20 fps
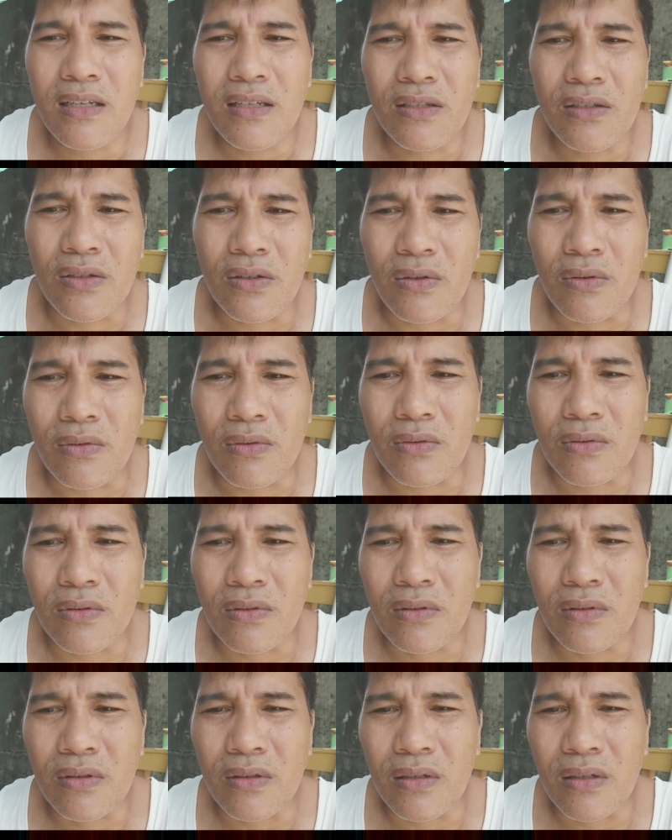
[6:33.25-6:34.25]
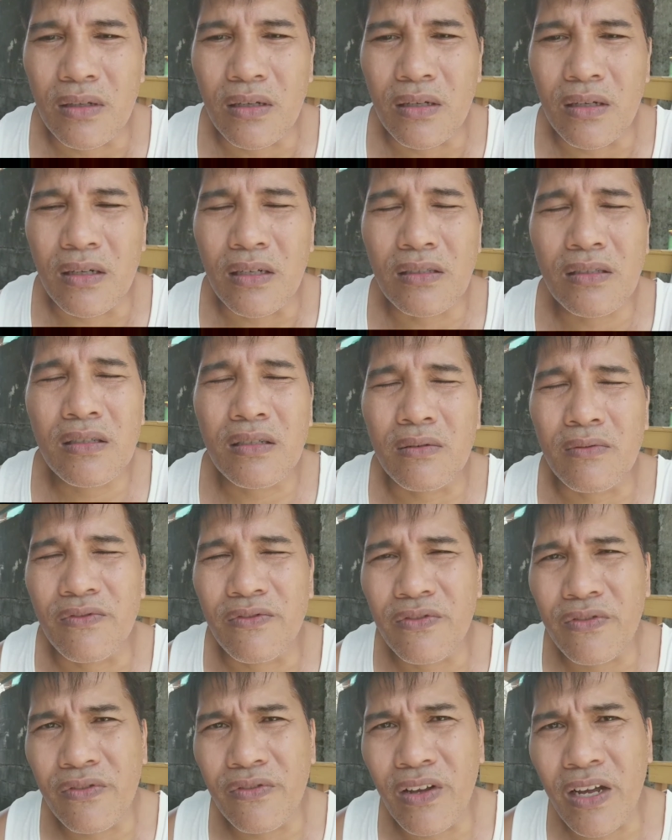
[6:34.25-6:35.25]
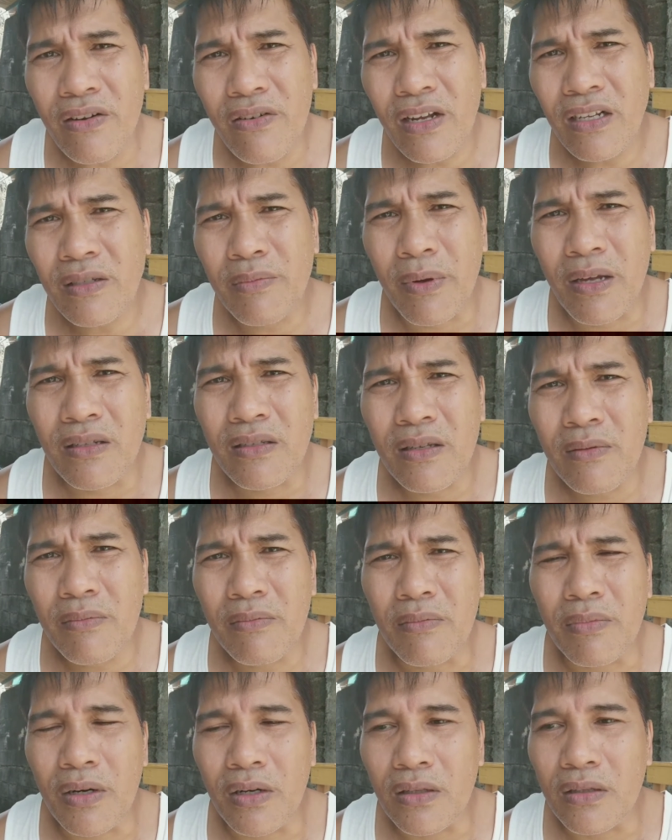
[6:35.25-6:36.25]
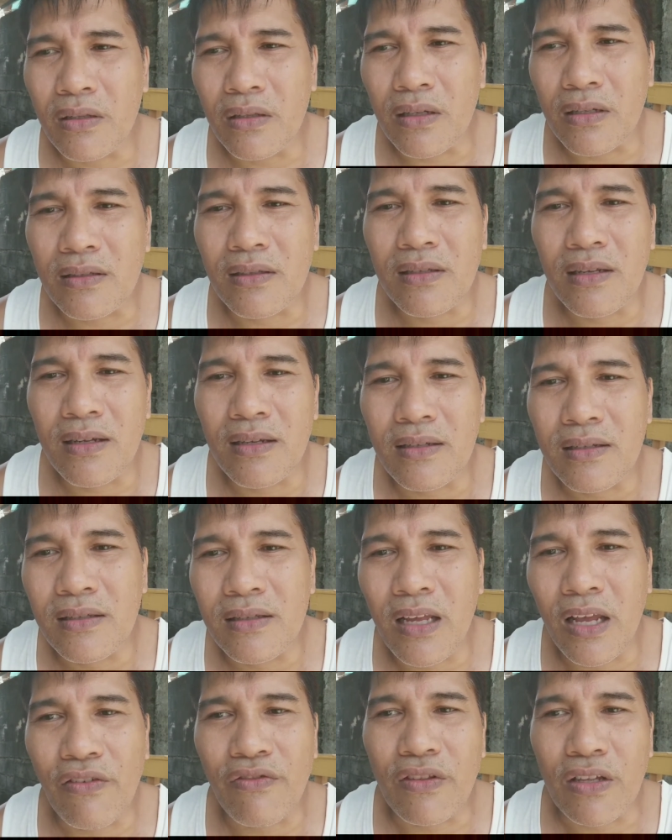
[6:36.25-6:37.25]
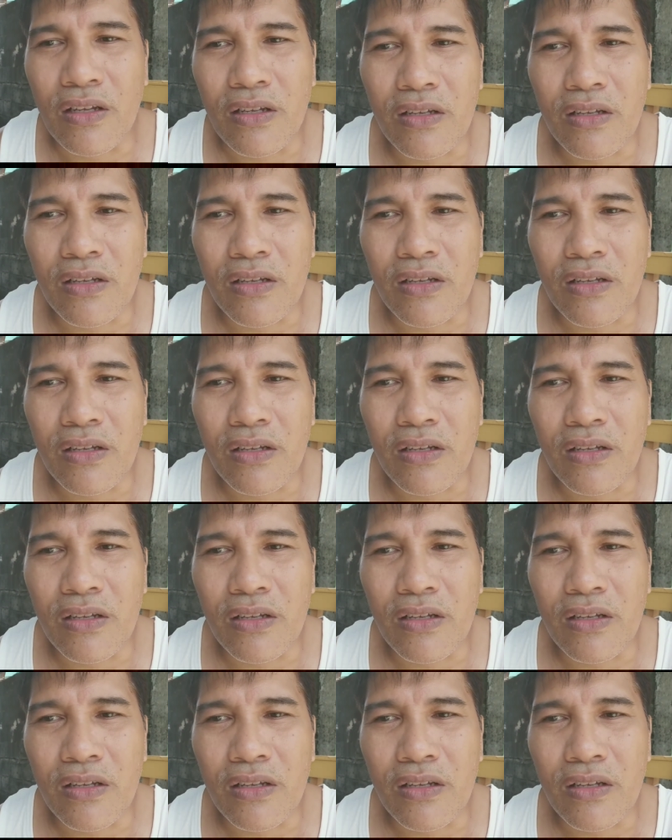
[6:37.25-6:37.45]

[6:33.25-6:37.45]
So it's very expensive, but it's safety.